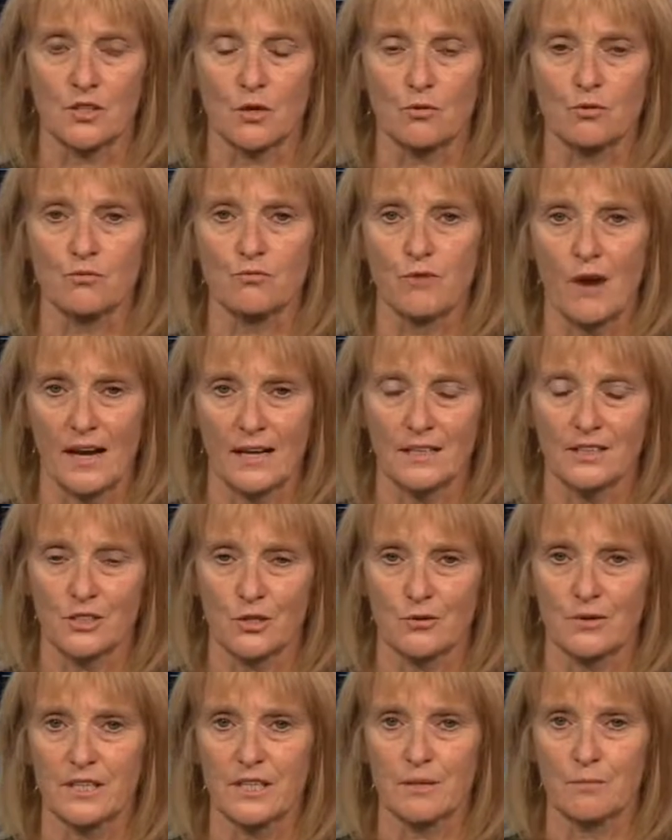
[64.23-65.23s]
those
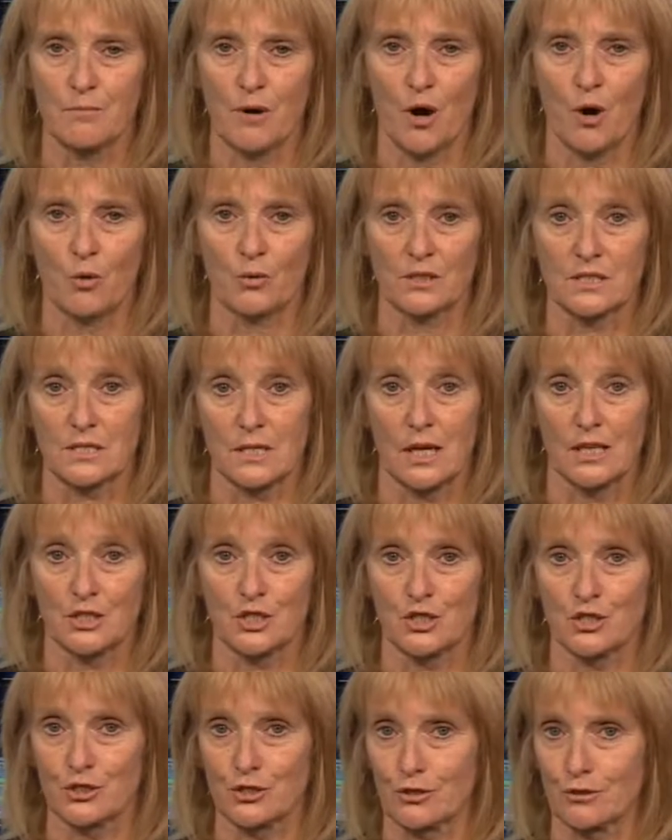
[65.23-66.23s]
regulatory components,
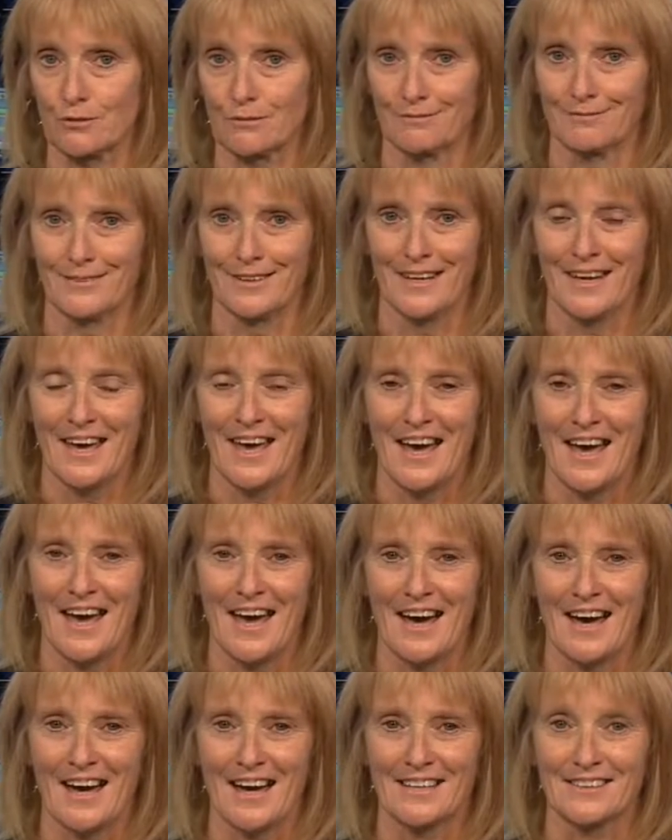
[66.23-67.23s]
licensure,
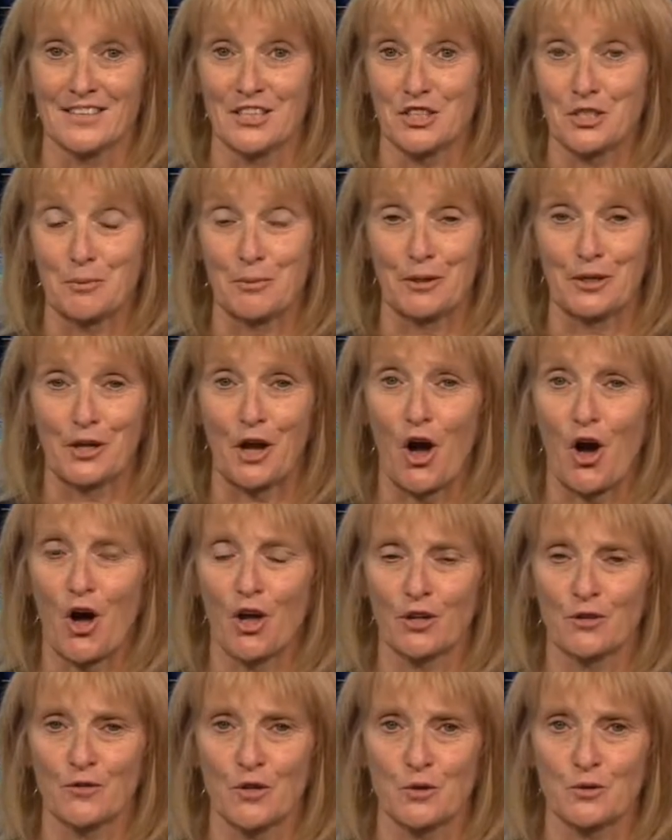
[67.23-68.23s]
discipline,
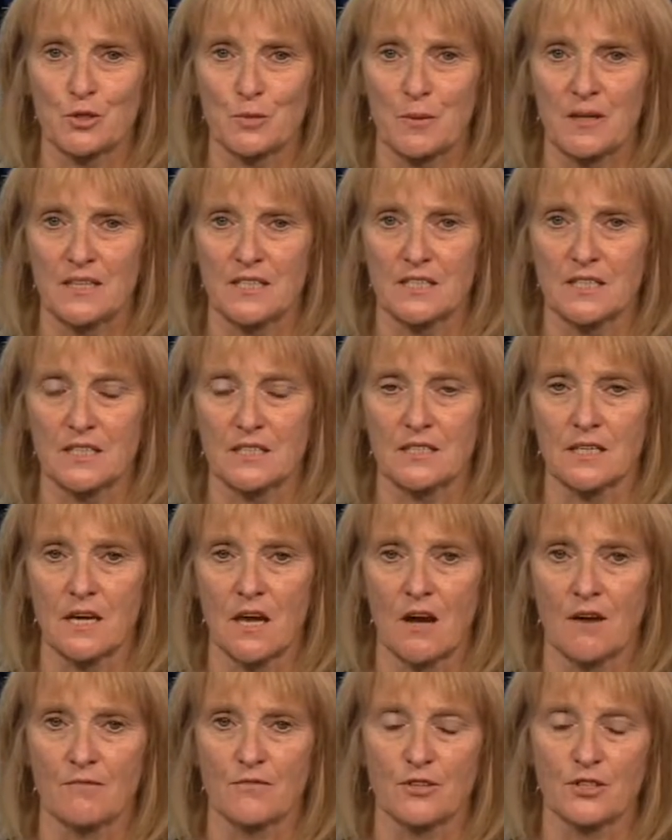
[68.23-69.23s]
all of those pieces,
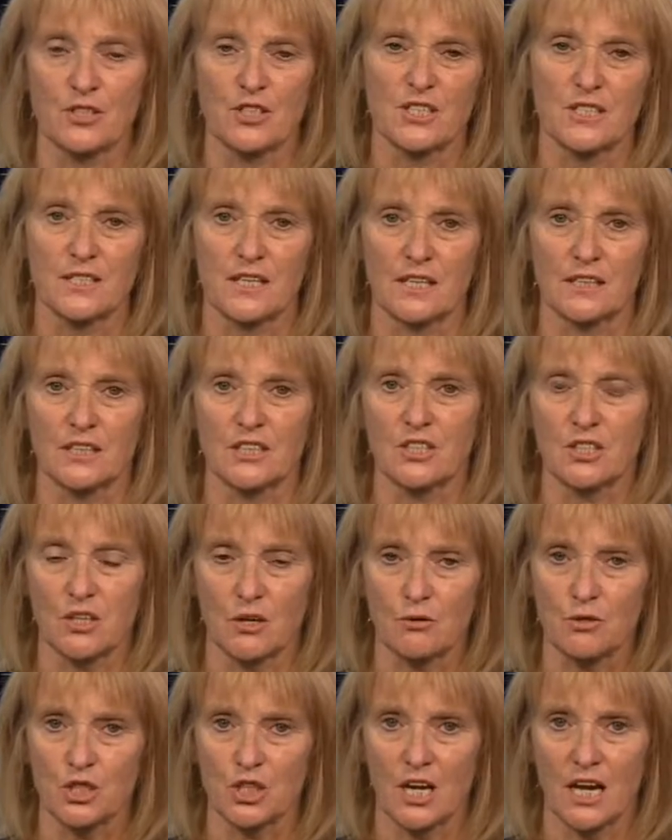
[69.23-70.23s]
versus an
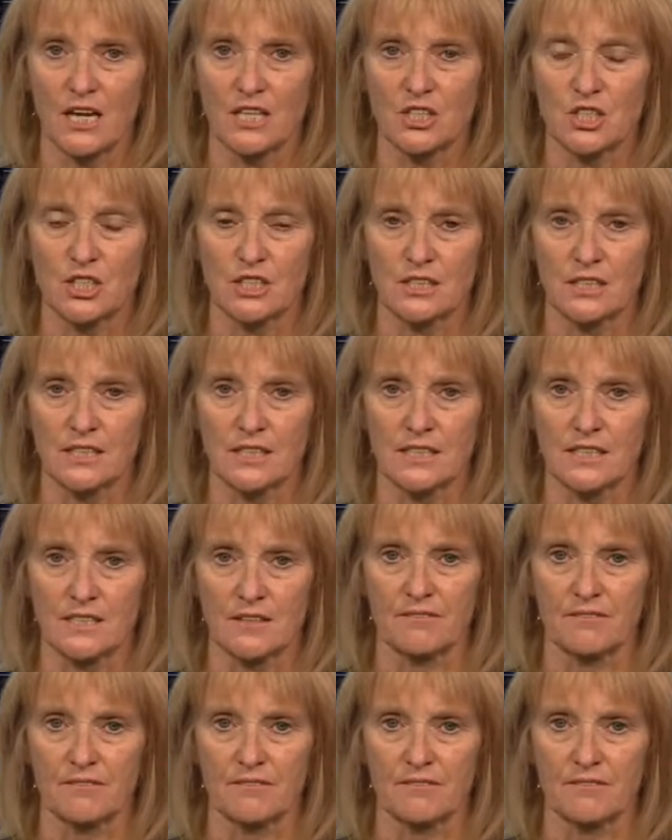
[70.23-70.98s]
association is